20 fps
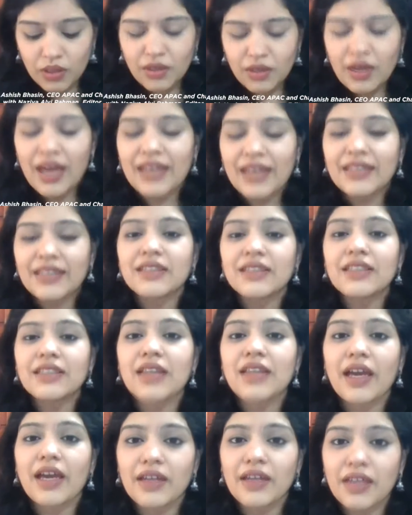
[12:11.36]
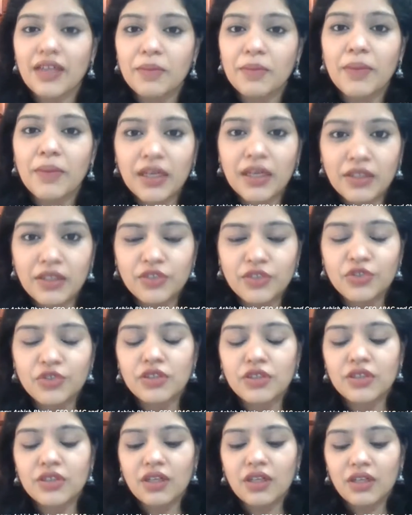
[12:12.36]
handle the entire APAC
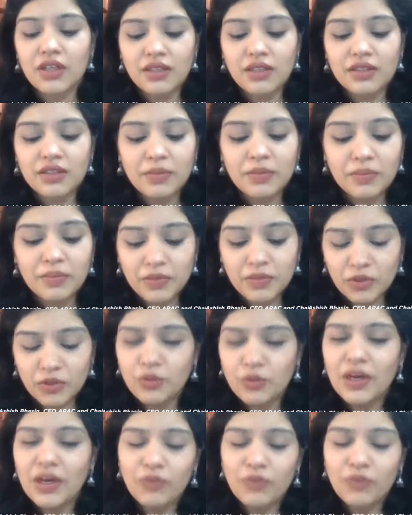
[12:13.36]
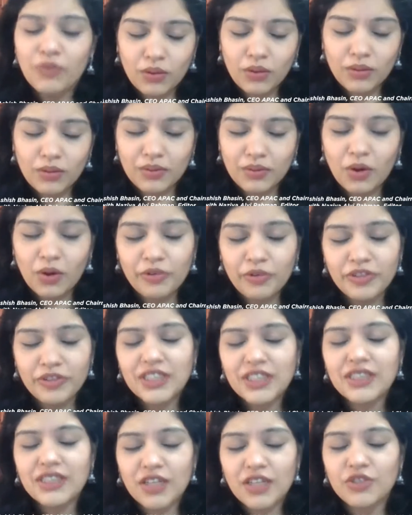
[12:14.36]
region. You have
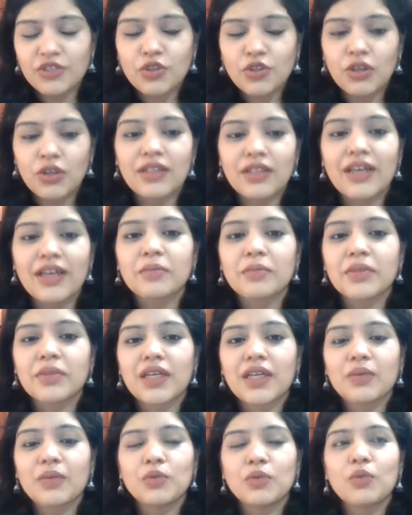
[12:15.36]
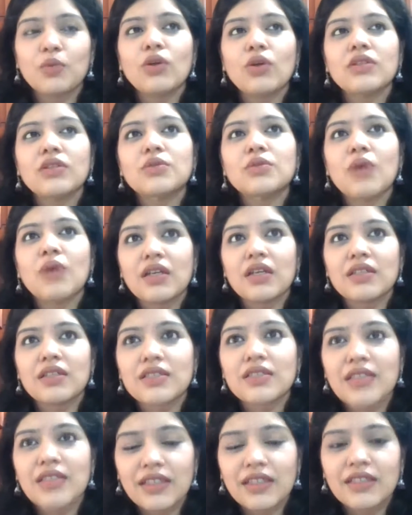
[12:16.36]
already touched on that, but I would want to
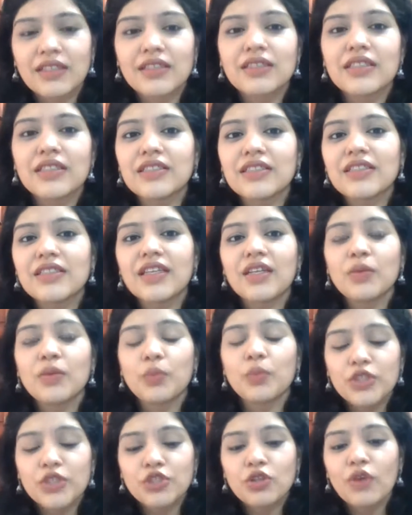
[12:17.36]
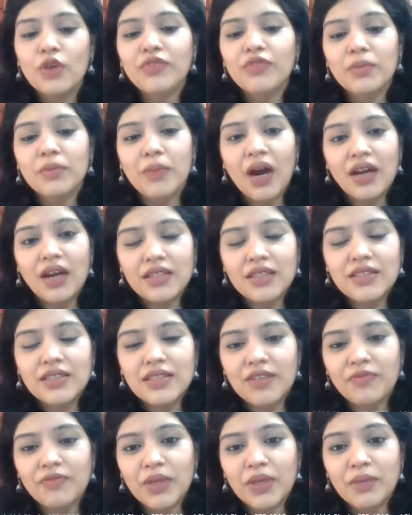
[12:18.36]
understand in detail which of the
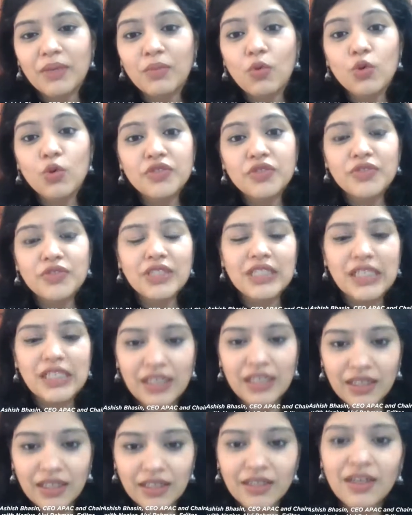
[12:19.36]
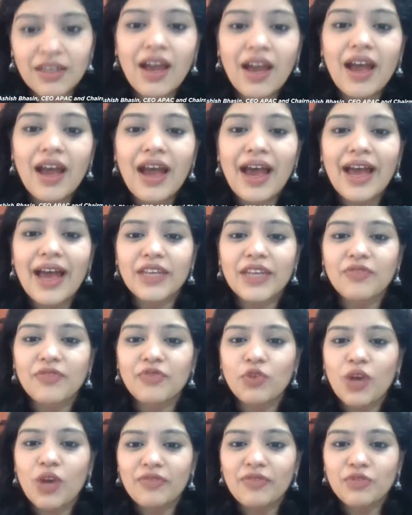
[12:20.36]
markets have been most resilient. And
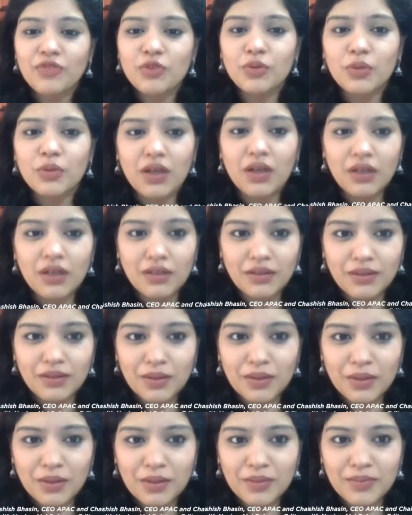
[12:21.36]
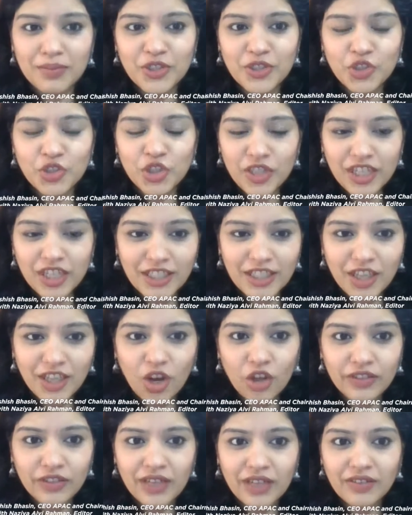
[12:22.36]
if you have to measure
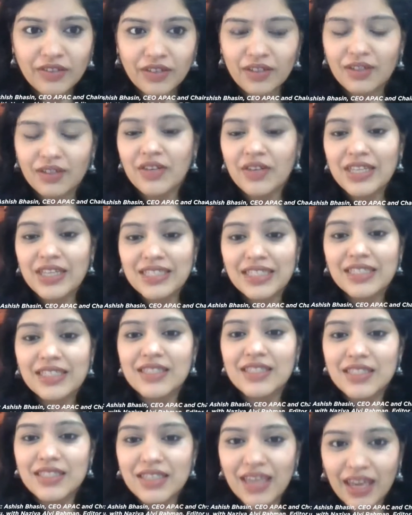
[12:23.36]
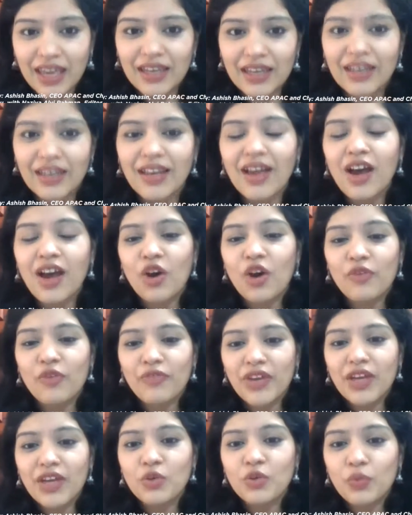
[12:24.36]
India on that resilience scale,
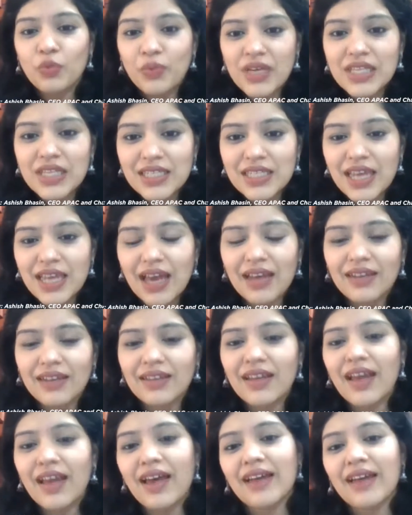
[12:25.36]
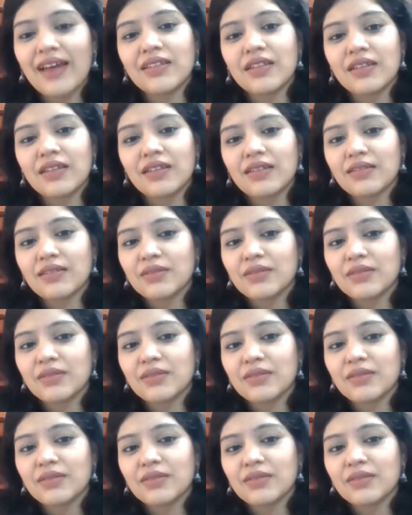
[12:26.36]
where do we stand, and